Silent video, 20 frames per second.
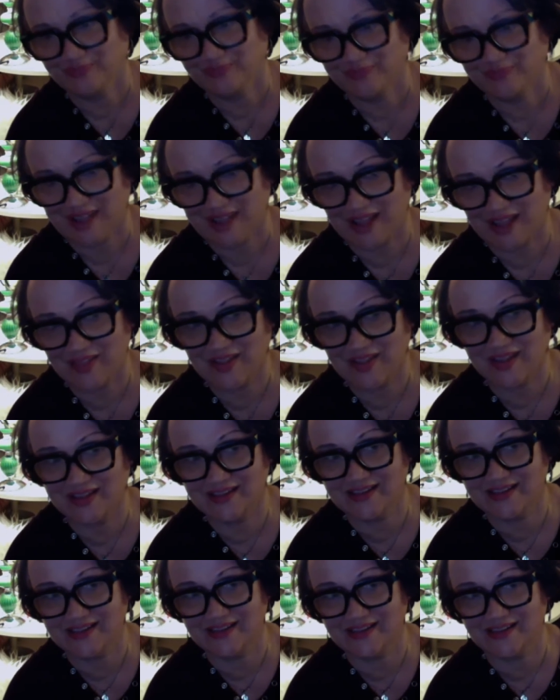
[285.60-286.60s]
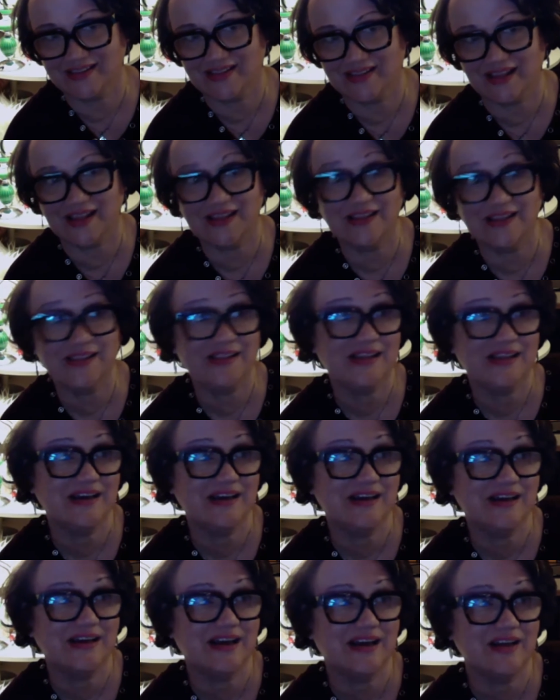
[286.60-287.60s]
And then
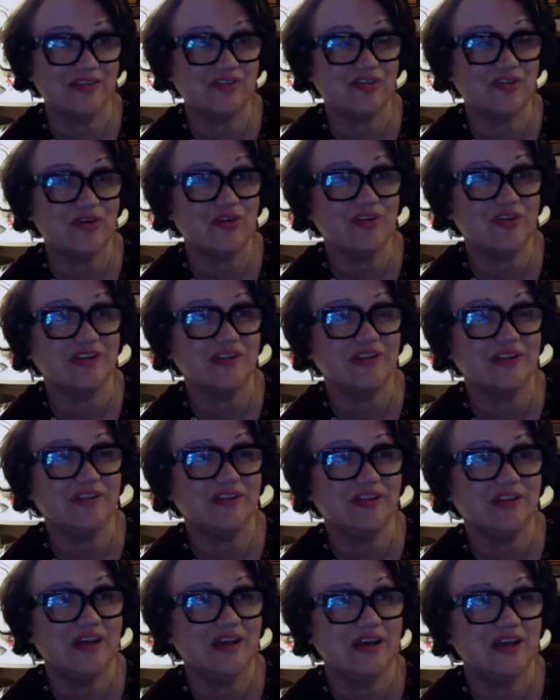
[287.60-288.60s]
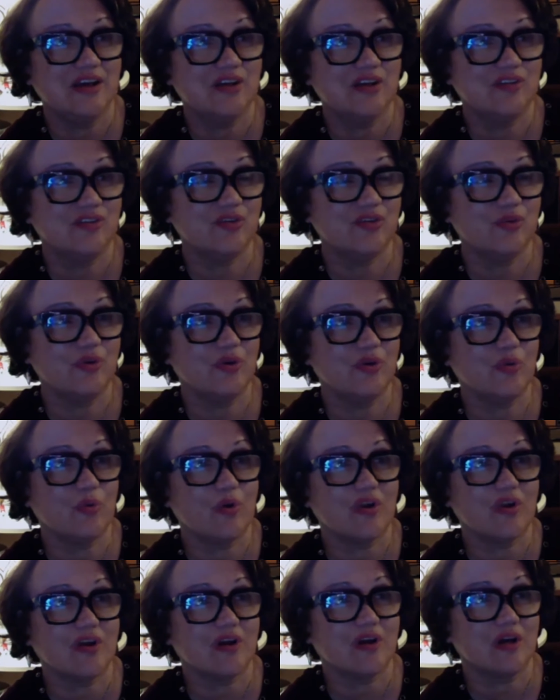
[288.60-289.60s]
I started doing
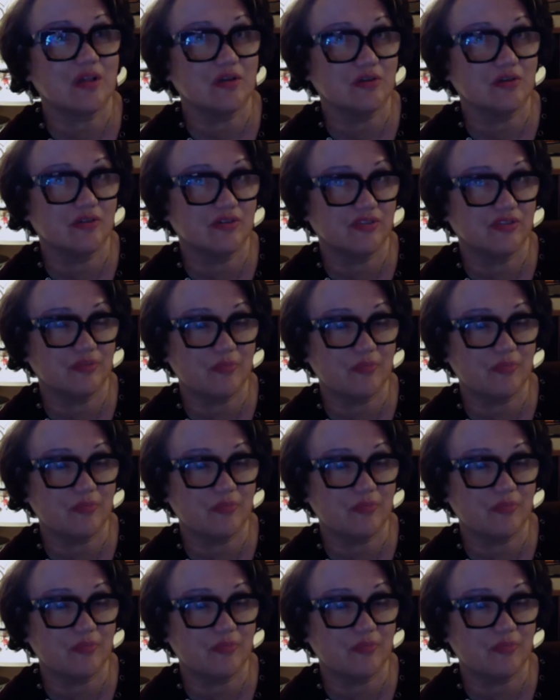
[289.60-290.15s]
watercolors.